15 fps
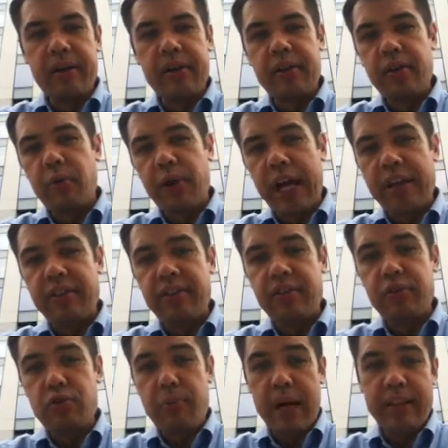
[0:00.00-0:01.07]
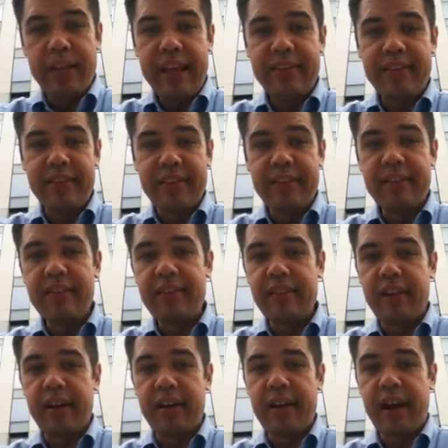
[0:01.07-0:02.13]
When I do my lessons,
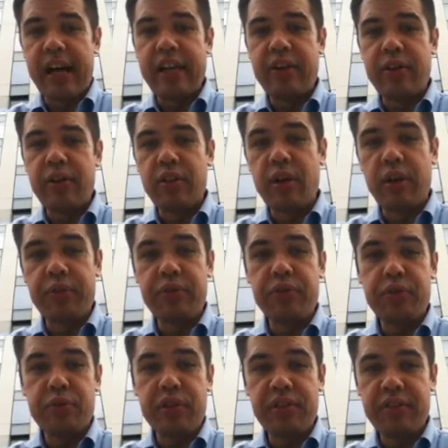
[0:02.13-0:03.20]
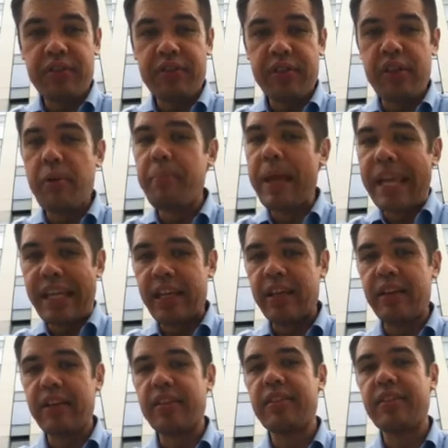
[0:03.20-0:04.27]
I hear a lot of students
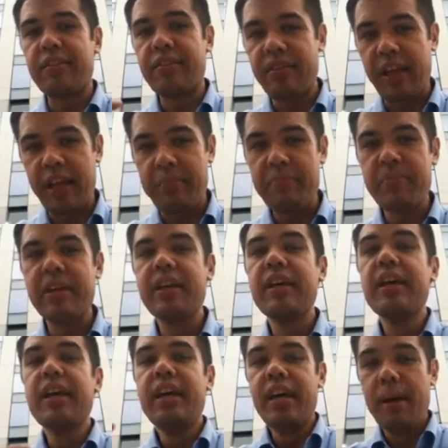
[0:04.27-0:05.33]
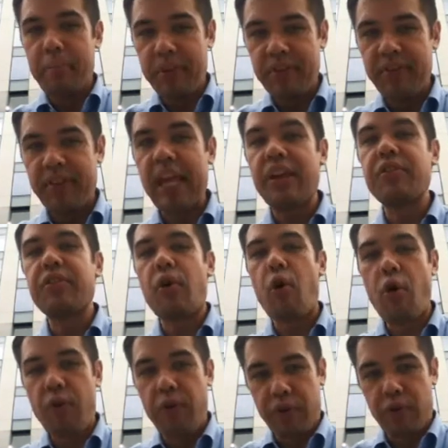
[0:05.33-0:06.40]
making the same mistakes
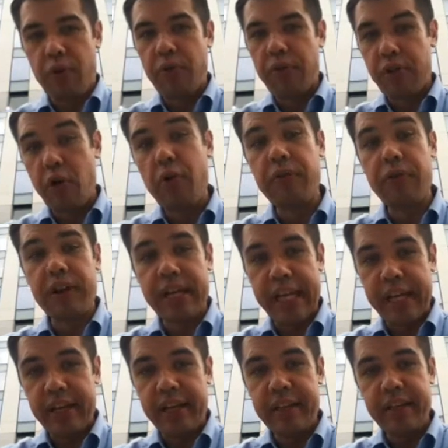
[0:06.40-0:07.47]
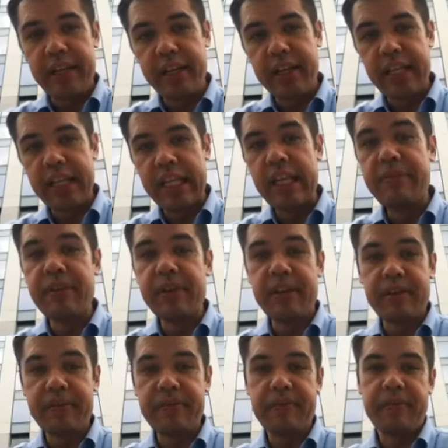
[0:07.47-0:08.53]
over and over and over again. Even
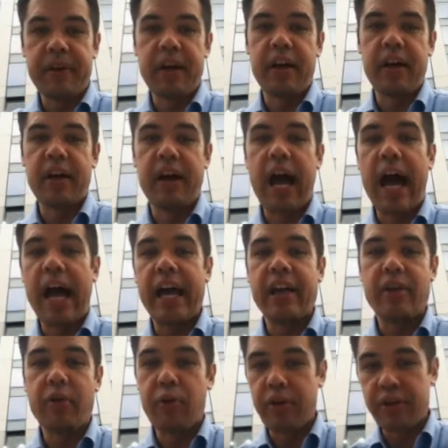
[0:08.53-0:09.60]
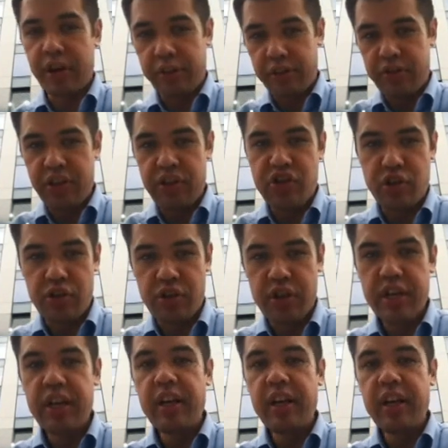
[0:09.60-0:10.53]
if I or another teacher